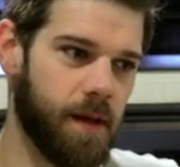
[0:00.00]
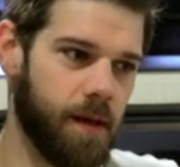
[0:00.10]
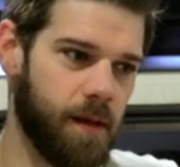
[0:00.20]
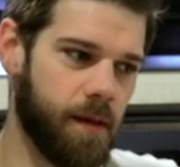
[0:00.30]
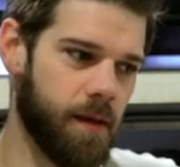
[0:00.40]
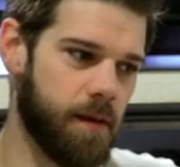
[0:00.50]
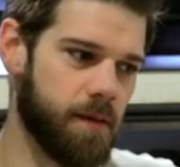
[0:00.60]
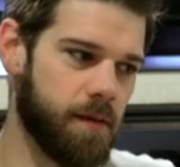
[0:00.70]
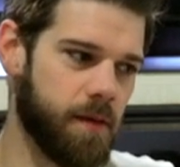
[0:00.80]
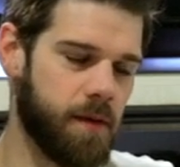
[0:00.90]

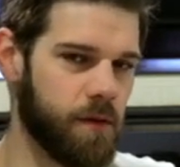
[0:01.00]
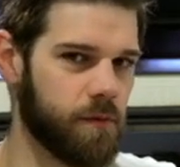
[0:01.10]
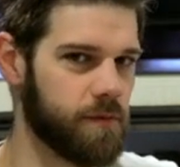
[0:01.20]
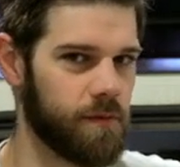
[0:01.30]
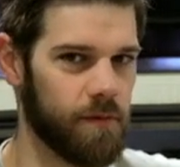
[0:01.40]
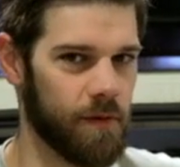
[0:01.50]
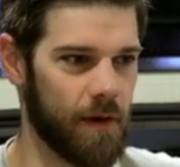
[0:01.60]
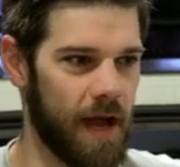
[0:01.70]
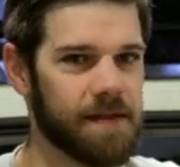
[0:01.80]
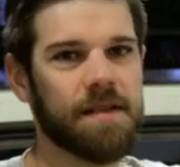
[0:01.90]

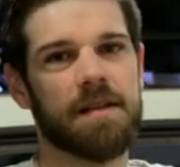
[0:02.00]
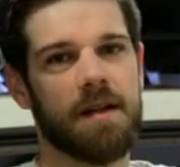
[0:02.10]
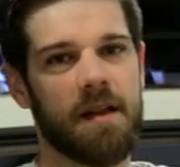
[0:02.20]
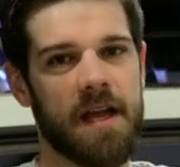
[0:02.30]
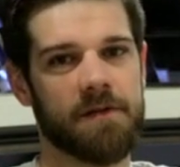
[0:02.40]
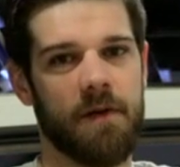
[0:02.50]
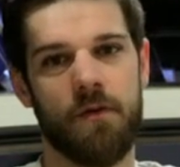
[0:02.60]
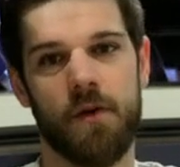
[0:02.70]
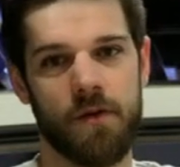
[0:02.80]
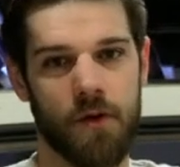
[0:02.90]
your ice isn't going to last forever.